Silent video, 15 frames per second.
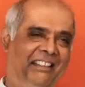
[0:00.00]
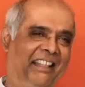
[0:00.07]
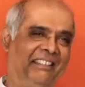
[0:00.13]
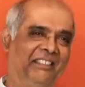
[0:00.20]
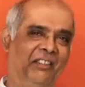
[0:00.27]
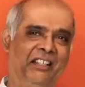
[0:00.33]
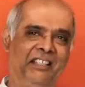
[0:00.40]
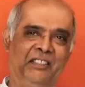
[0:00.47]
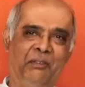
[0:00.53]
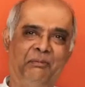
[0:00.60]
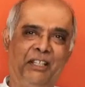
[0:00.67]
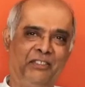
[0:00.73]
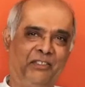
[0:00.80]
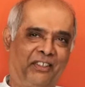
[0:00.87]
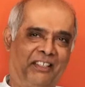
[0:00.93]
There's only so
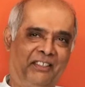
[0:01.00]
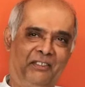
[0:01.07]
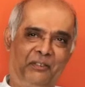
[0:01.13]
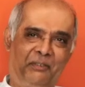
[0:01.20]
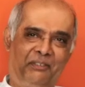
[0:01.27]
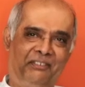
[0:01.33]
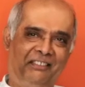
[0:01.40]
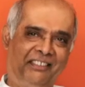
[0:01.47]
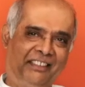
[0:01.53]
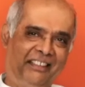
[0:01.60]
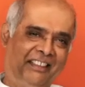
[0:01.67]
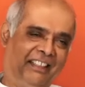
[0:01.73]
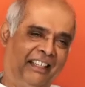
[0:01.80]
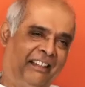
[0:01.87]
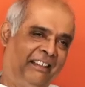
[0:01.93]
much you can do.
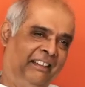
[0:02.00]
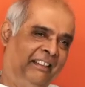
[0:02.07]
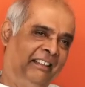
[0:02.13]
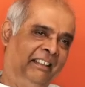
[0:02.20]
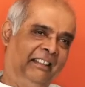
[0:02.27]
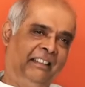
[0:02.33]
Yeah.